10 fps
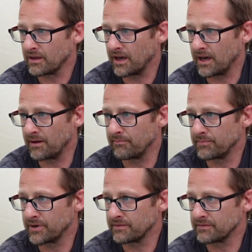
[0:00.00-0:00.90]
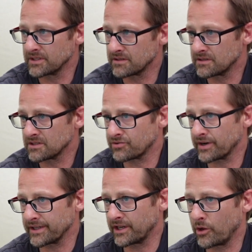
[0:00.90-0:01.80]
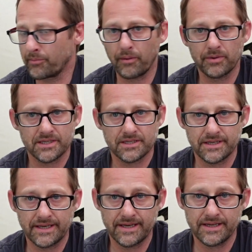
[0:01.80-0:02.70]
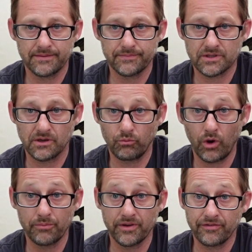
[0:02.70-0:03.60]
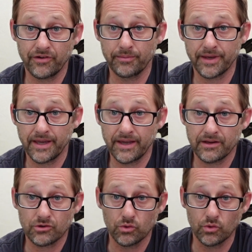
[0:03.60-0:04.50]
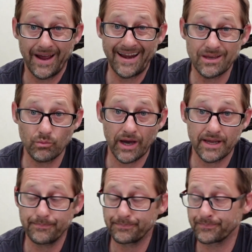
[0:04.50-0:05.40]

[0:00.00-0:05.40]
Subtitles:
But there's strictly no publicity here, so I won't be filming here at all anyway.